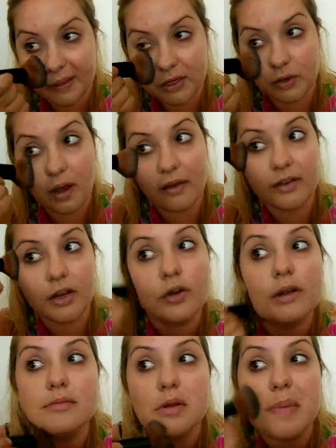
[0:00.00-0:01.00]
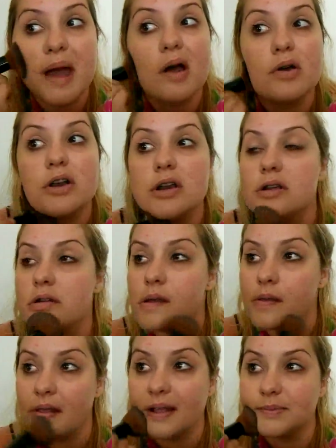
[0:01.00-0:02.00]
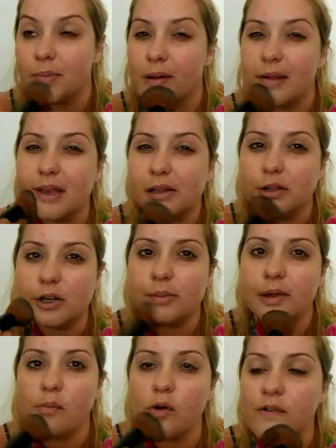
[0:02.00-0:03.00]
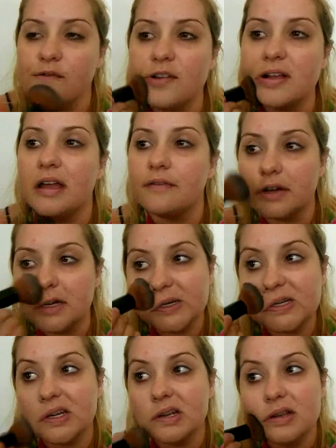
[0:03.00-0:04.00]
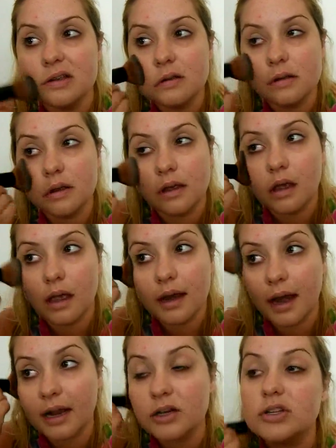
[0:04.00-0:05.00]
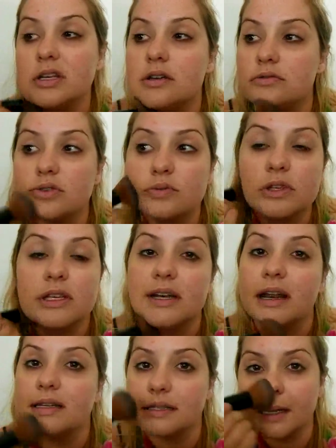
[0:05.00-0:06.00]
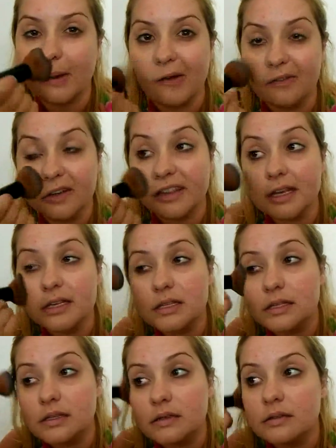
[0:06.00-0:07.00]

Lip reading: They do have a cream to powder that's probably a little bit more full coverage. It actually goes really nicely over this.